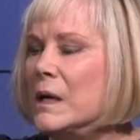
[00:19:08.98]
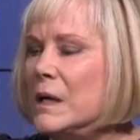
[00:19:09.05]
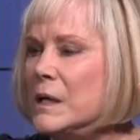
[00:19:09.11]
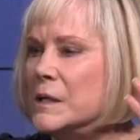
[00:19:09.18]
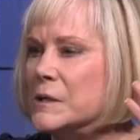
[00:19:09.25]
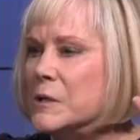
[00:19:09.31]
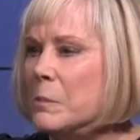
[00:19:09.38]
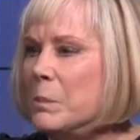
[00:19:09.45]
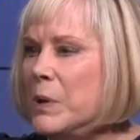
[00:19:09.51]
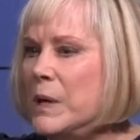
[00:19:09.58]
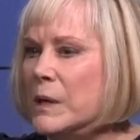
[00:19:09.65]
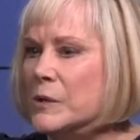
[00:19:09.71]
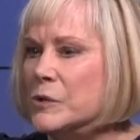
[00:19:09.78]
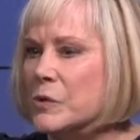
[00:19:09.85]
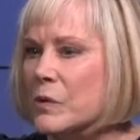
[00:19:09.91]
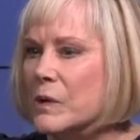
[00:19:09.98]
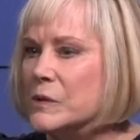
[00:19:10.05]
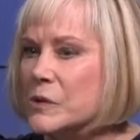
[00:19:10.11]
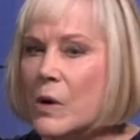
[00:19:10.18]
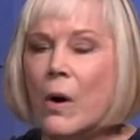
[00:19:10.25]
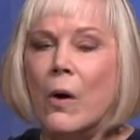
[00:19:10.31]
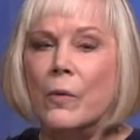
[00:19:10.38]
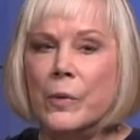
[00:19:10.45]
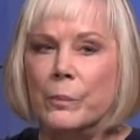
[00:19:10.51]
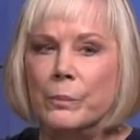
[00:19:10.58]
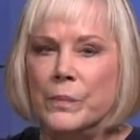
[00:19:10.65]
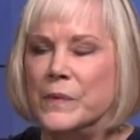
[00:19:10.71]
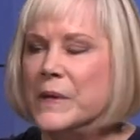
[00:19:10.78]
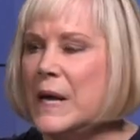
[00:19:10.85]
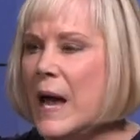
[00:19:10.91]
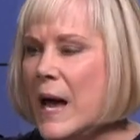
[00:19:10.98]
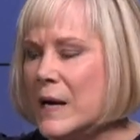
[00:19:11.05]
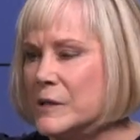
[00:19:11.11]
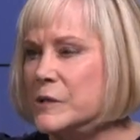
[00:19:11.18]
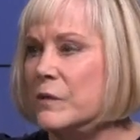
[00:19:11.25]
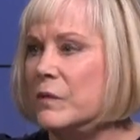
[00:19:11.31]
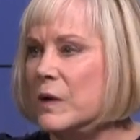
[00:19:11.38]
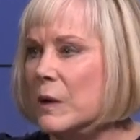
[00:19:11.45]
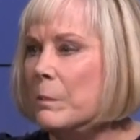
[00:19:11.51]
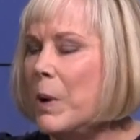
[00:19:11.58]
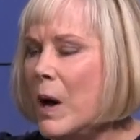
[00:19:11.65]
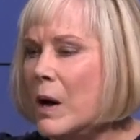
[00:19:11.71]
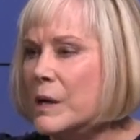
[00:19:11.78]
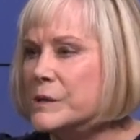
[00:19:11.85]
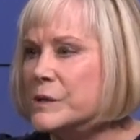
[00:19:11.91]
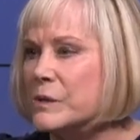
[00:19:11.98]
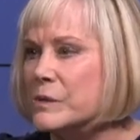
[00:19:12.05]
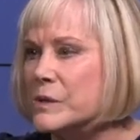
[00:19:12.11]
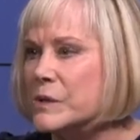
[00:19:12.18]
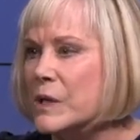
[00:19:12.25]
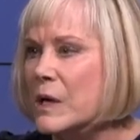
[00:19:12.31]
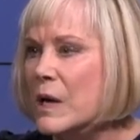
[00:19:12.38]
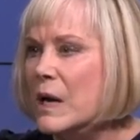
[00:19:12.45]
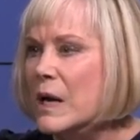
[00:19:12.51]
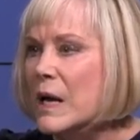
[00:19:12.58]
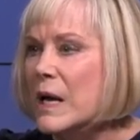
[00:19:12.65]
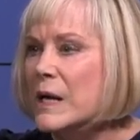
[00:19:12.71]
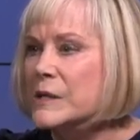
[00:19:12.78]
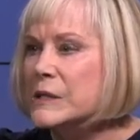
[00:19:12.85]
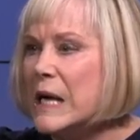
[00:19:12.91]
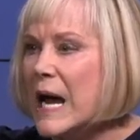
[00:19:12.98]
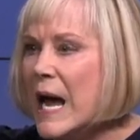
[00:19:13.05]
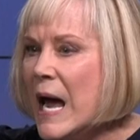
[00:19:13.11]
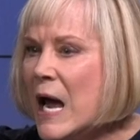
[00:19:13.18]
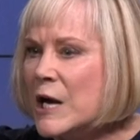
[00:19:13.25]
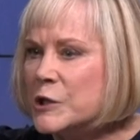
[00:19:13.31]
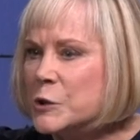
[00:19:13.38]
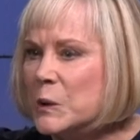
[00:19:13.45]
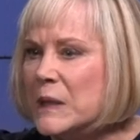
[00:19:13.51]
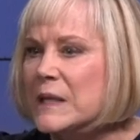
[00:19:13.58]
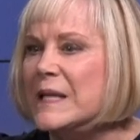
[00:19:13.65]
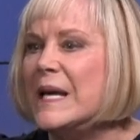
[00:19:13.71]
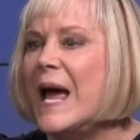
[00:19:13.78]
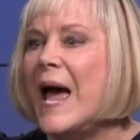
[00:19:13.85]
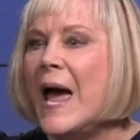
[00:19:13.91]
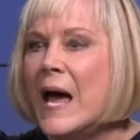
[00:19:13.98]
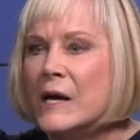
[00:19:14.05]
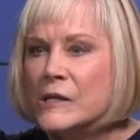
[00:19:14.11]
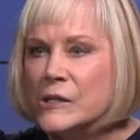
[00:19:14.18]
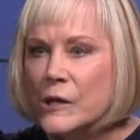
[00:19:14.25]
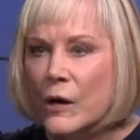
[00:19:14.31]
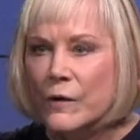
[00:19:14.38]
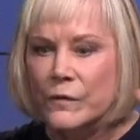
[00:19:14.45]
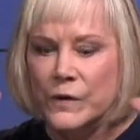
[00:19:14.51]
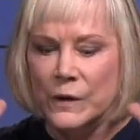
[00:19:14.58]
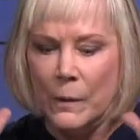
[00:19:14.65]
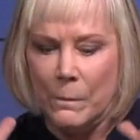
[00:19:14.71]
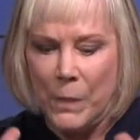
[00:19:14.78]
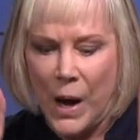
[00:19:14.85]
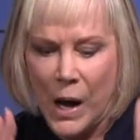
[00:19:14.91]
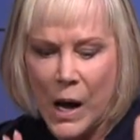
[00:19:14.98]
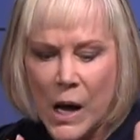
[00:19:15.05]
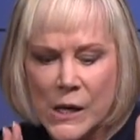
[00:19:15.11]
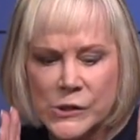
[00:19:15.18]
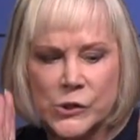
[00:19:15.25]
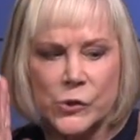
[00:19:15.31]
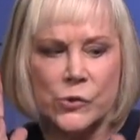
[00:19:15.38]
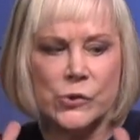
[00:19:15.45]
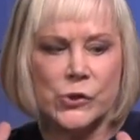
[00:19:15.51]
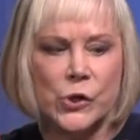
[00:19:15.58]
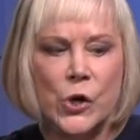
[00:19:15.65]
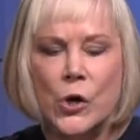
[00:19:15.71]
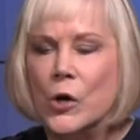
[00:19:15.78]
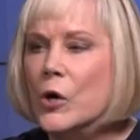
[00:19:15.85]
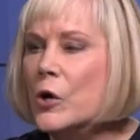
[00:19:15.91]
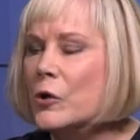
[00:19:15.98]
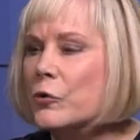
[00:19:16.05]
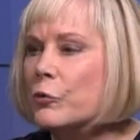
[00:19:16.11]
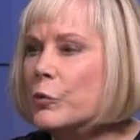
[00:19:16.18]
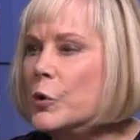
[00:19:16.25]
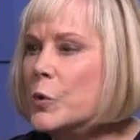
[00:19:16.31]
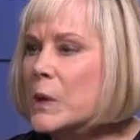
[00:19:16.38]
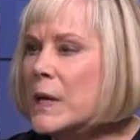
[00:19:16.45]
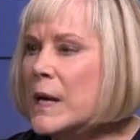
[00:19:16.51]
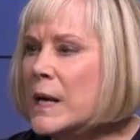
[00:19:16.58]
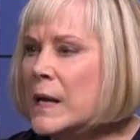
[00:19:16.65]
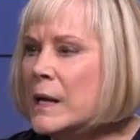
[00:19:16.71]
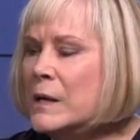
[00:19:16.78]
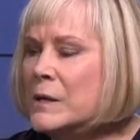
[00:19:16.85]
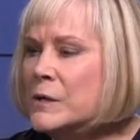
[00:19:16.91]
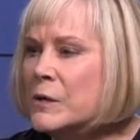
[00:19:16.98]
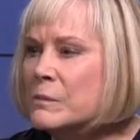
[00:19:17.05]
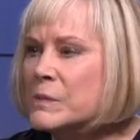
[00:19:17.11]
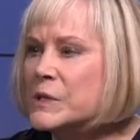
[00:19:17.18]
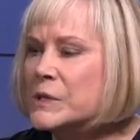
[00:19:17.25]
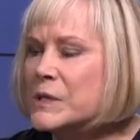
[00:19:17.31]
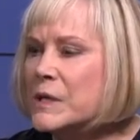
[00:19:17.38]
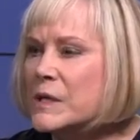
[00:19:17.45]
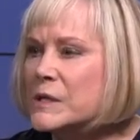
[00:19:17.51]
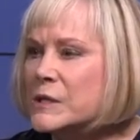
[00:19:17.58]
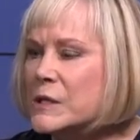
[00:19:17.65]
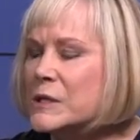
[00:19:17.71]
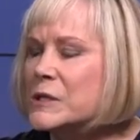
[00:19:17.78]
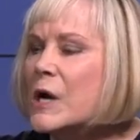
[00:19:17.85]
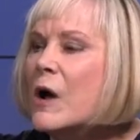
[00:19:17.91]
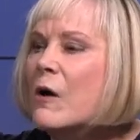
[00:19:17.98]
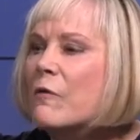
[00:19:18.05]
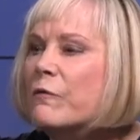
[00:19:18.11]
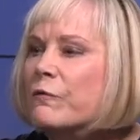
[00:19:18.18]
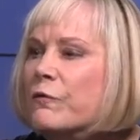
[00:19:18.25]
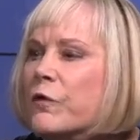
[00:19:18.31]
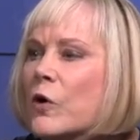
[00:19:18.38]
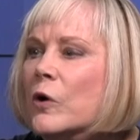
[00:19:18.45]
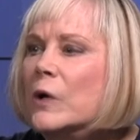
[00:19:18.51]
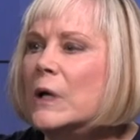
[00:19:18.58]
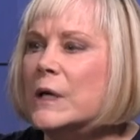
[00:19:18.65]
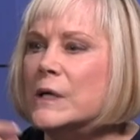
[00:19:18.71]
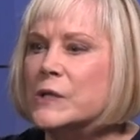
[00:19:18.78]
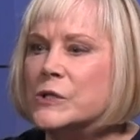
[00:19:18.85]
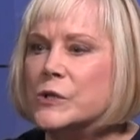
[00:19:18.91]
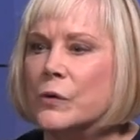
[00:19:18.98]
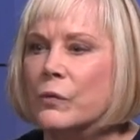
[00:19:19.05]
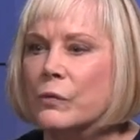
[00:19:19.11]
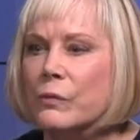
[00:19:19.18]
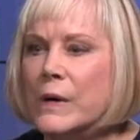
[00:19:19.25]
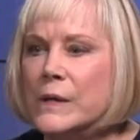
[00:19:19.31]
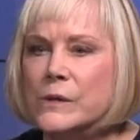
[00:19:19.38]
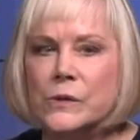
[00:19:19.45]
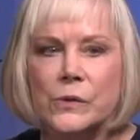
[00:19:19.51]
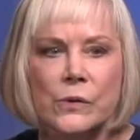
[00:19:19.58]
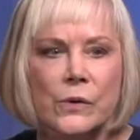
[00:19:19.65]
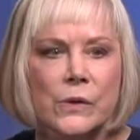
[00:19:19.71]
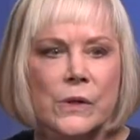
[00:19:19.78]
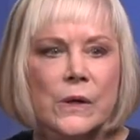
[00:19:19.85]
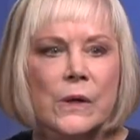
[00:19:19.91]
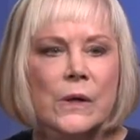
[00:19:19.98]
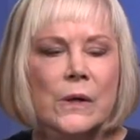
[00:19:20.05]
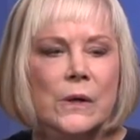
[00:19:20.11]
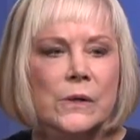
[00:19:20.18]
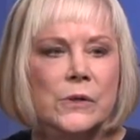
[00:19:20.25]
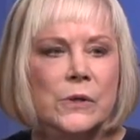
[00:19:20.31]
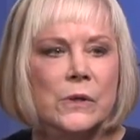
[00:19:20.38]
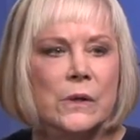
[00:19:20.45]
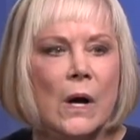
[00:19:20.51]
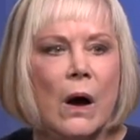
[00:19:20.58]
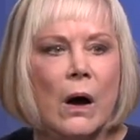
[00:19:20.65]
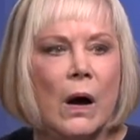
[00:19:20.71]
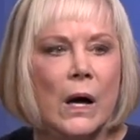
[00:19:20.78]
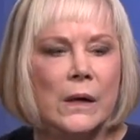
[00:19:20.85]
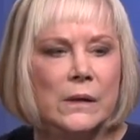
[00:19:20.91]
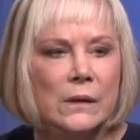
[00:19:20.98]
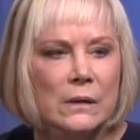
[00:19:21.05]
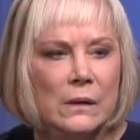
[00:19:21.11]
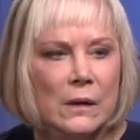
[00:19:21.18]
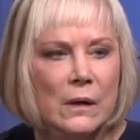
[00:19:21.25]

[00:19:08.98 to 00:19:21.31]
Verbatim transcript: is a picture. It's called the, the Acts of the Apostles. It's actually the Acts of the Apostles through kingdom citizens fully surrendered to God